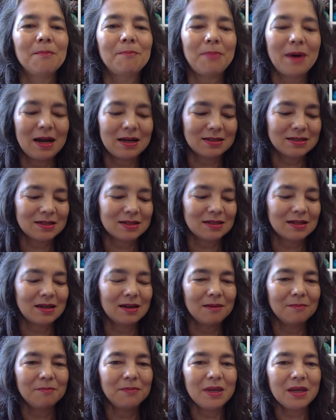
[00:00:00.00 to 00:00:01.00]
but
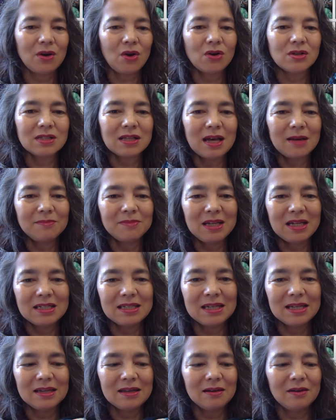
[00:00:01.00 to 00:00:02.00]
because I'm
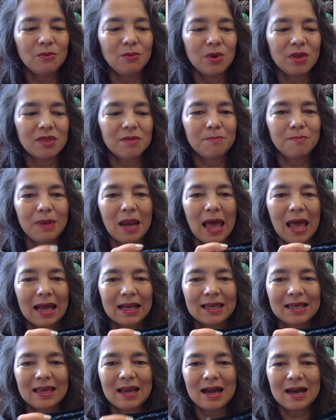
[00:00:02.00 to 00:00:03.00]
knitting with
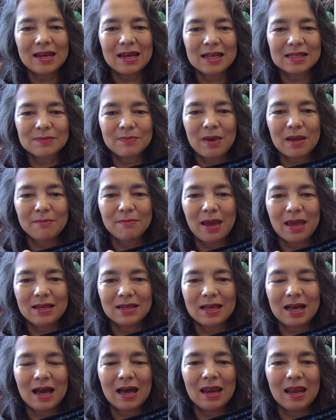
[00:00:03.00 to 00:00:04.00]
black yarn as my
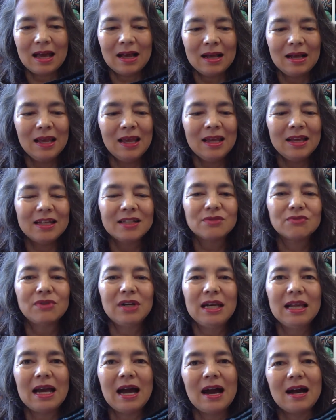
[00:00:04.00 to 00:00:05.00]
main color, it's
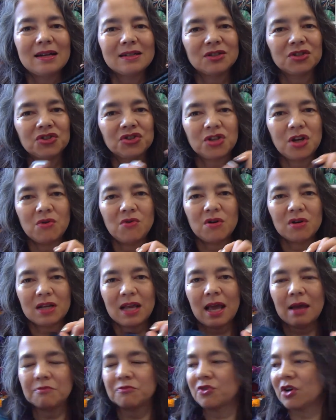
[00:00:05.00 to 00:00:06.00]
really hard to show on
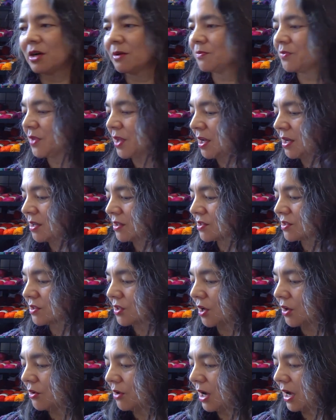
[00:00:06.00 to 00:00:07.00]
camera.
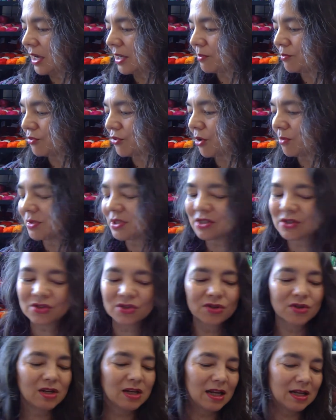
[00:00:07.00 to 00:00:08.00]
So I promised
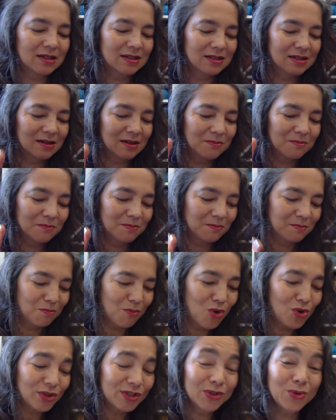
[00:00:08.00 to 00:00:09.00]
to knit
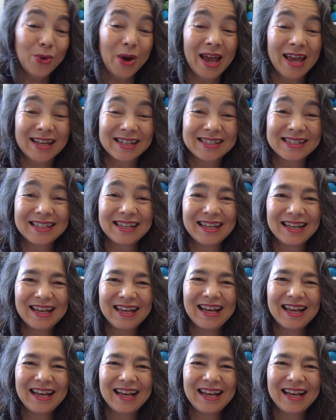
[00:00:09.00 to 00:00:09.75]
more squares